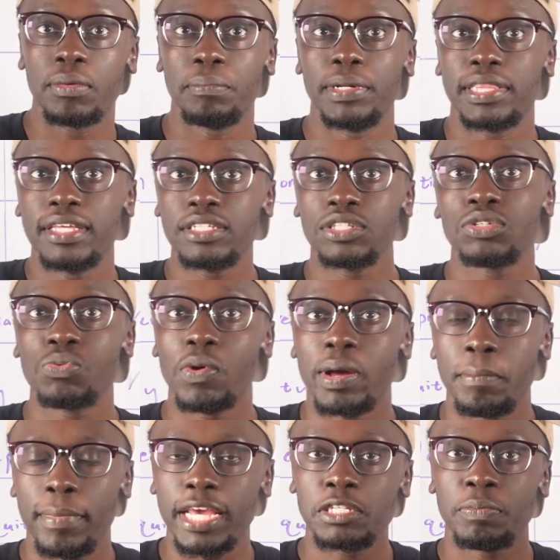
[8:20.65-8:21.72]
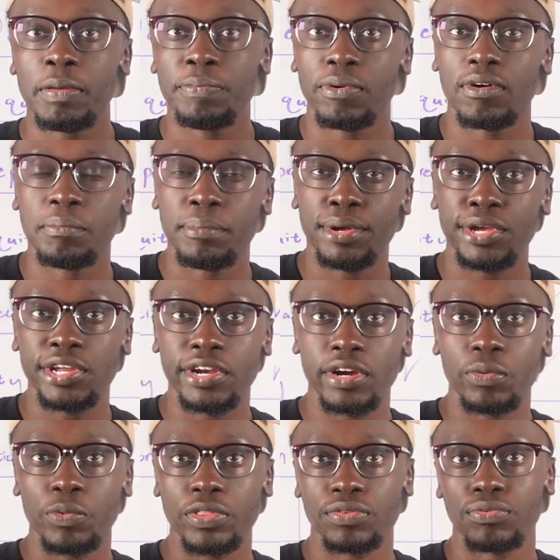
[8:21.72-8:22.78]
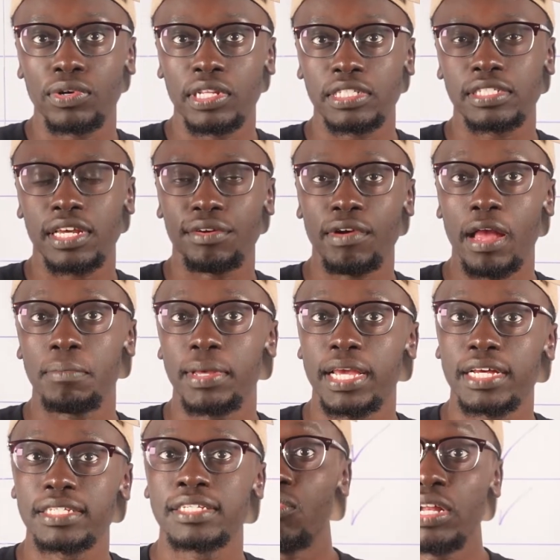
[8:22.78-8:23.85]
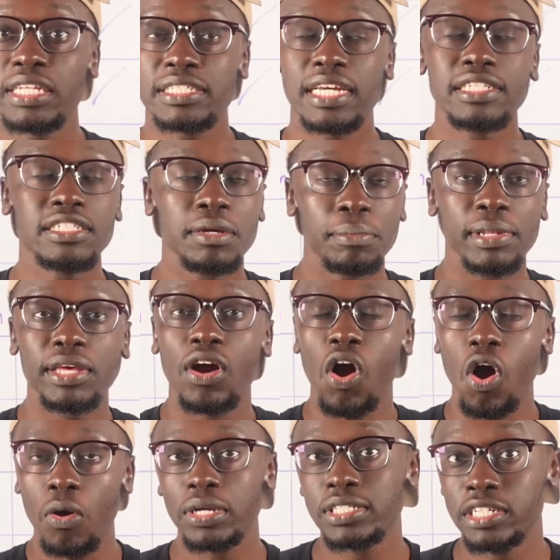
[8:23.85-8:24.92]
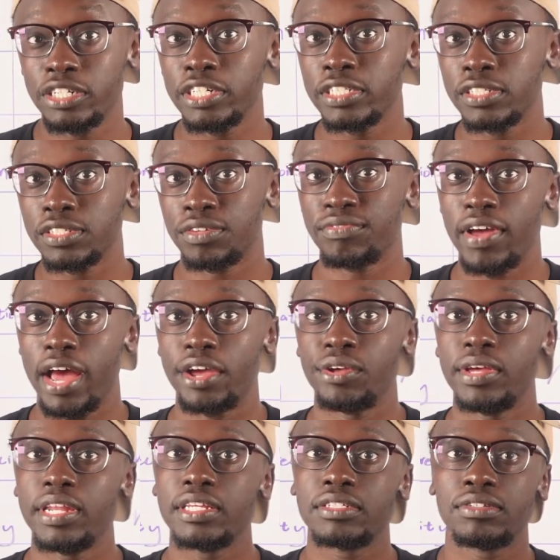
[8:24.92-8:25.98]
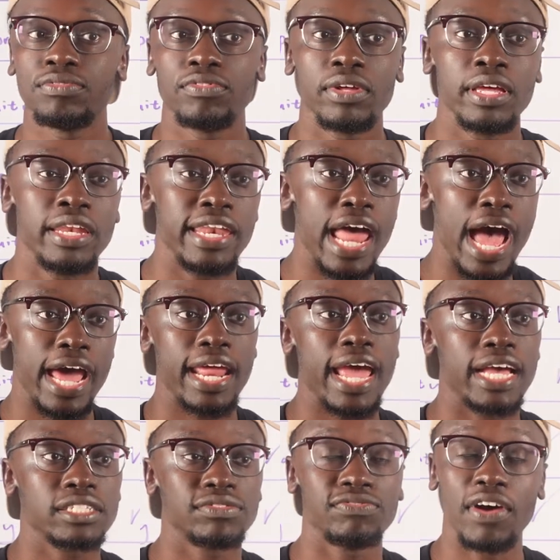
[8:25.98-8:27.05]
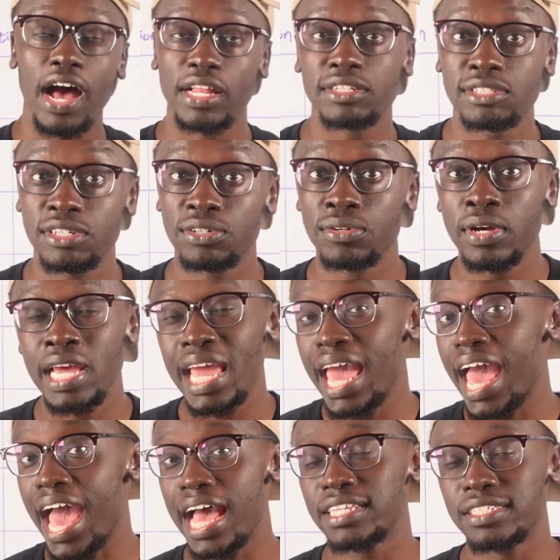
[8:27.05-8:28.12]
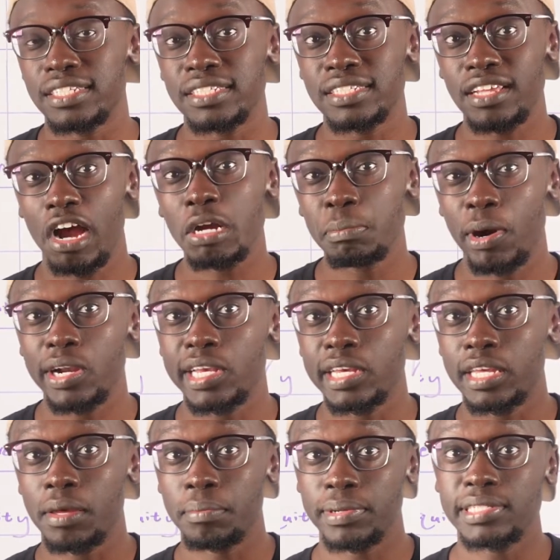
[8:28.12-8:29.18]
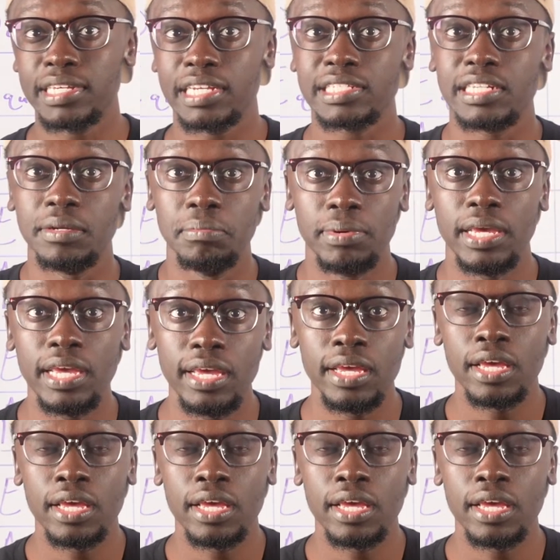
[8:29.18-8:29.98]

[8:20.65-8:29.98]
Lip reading: But this is what makes people a millionaire with real estate, right? Because real estate typically always increases in value. It is not as volatile as the stock market can potentially be.